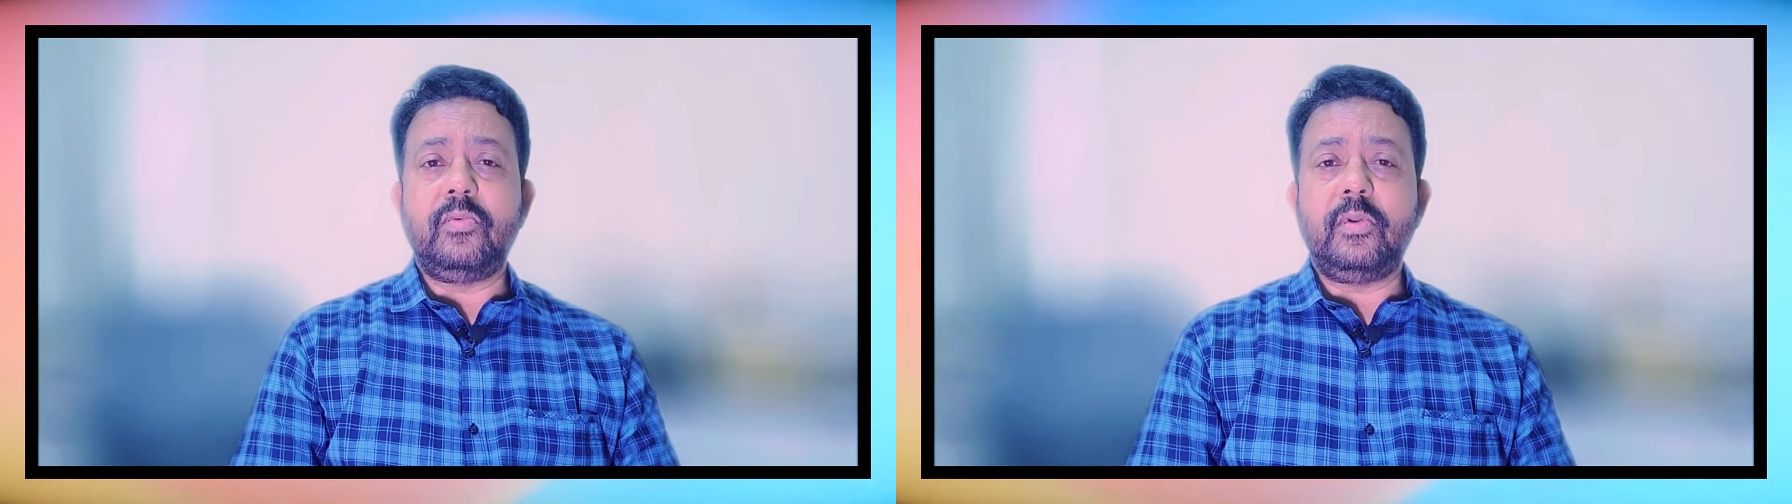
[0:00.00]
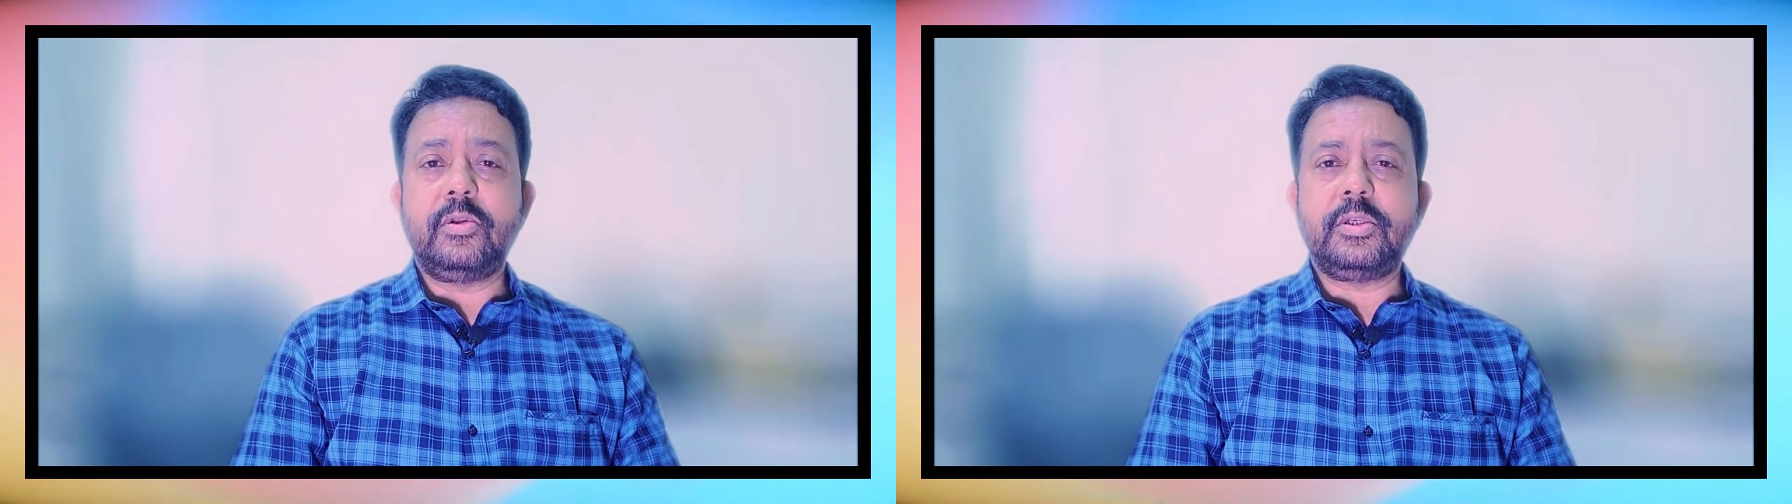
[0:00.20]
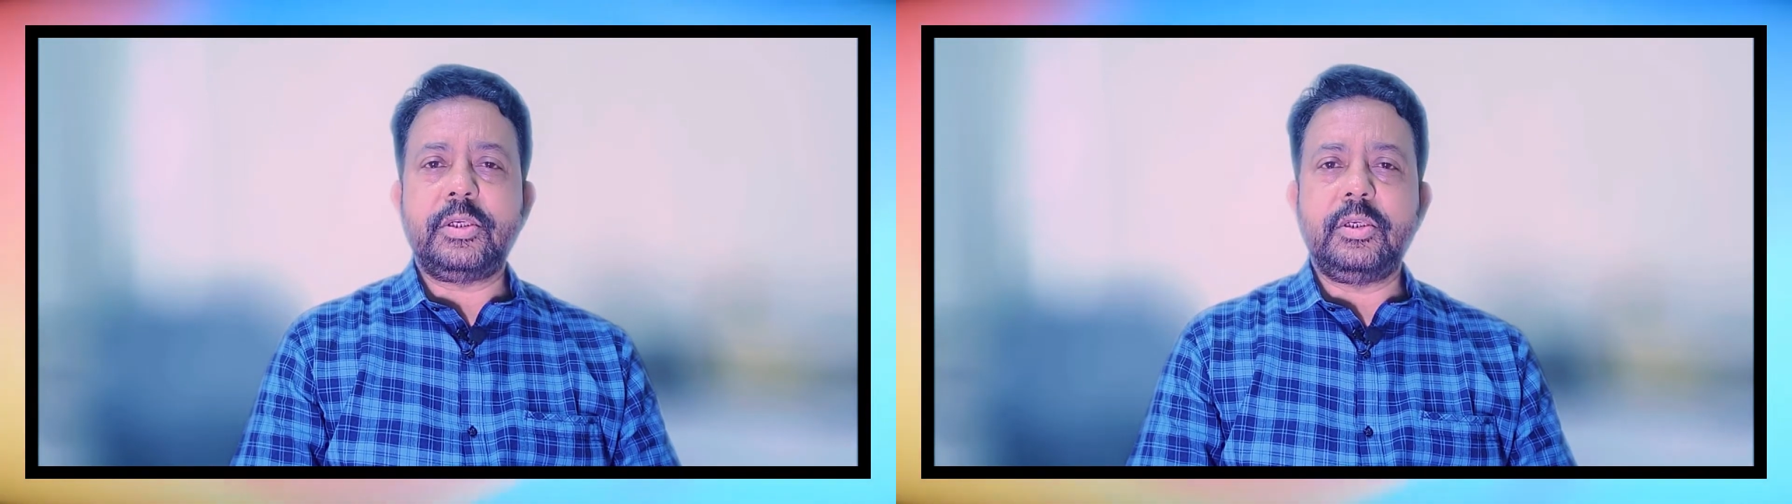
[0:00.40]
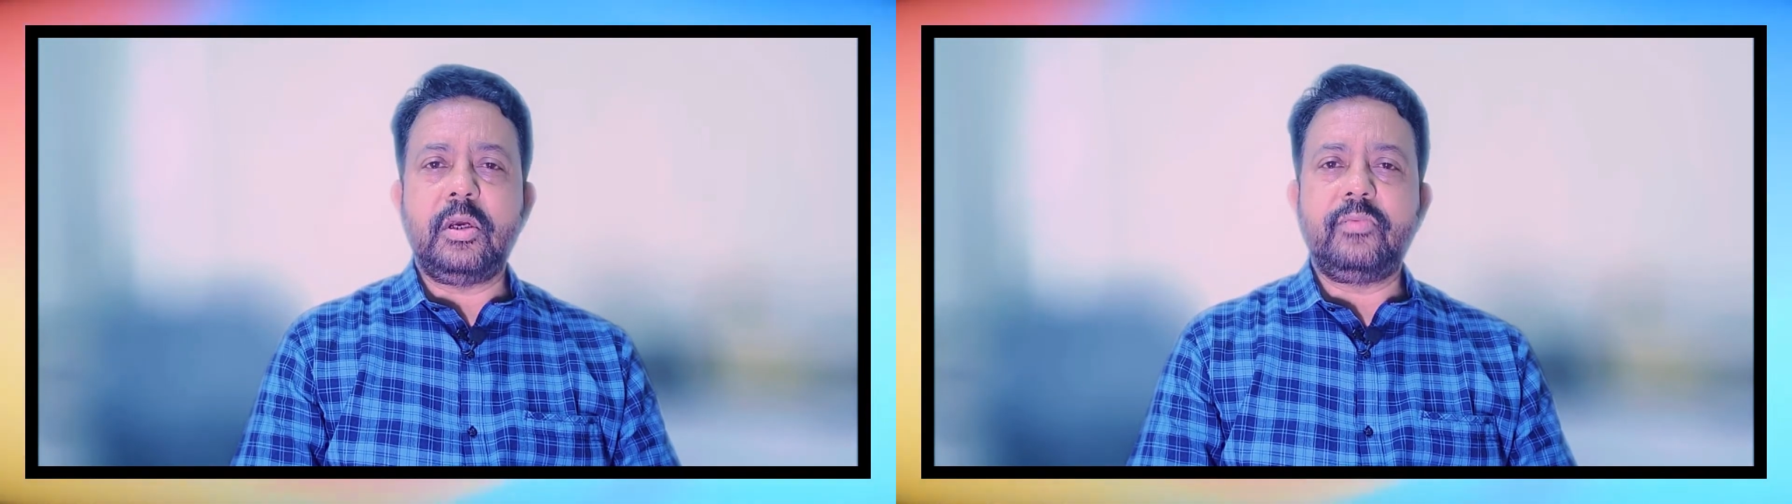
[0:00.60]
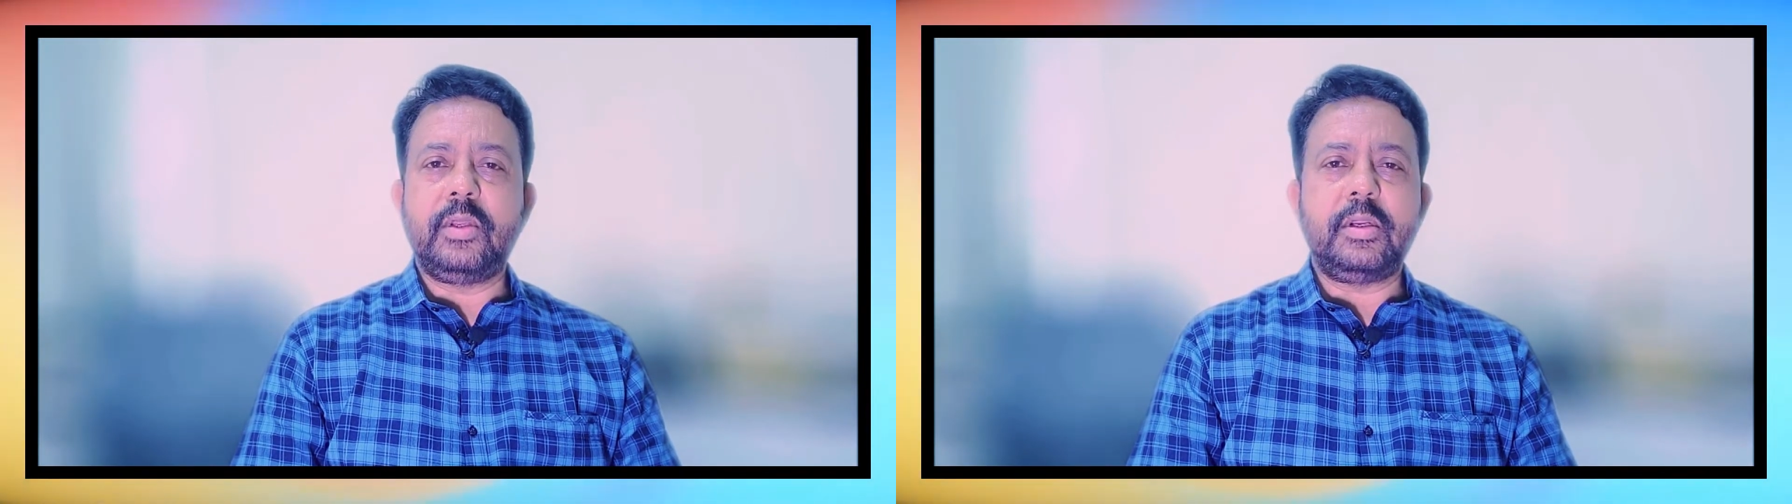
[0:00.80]
velocity
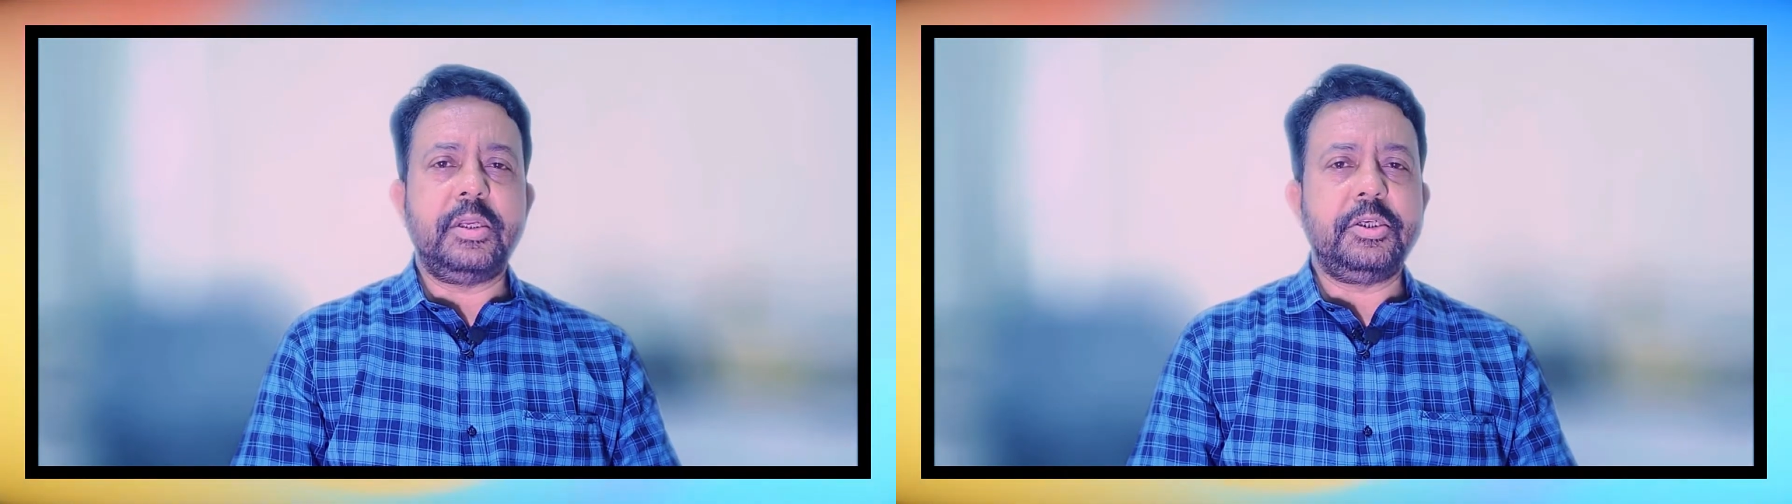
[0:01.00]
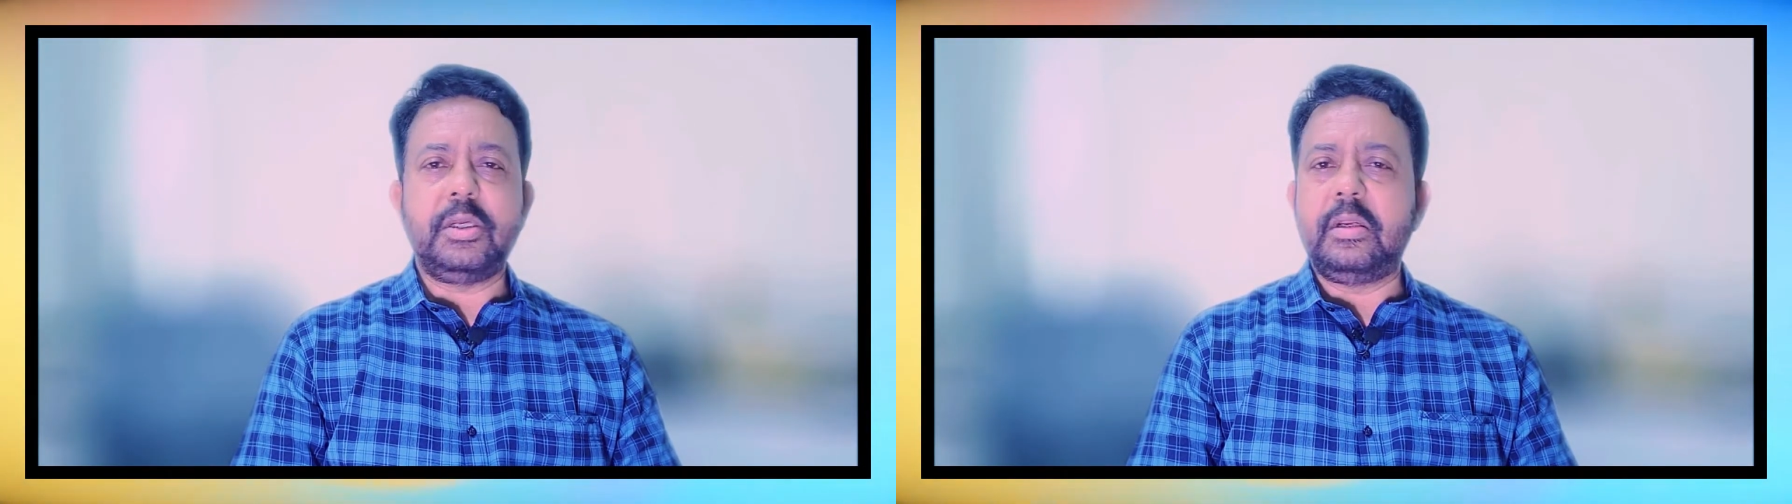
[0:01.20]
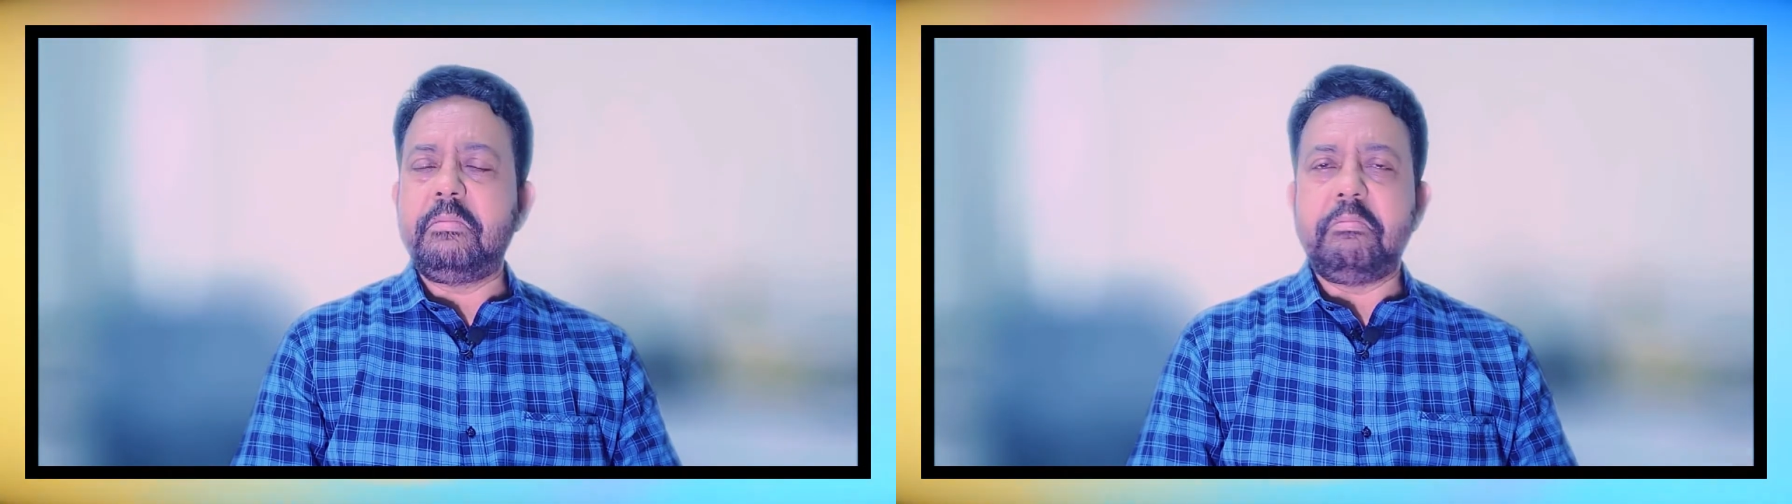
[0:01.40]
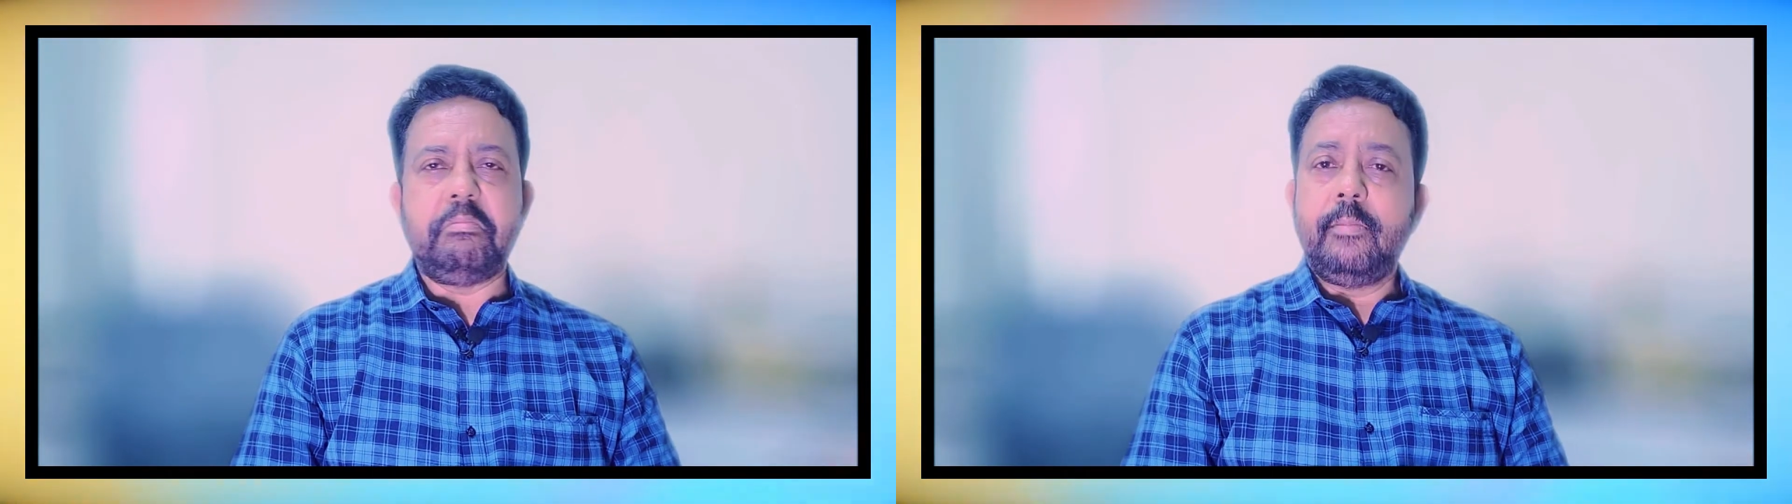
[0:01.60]
of the region,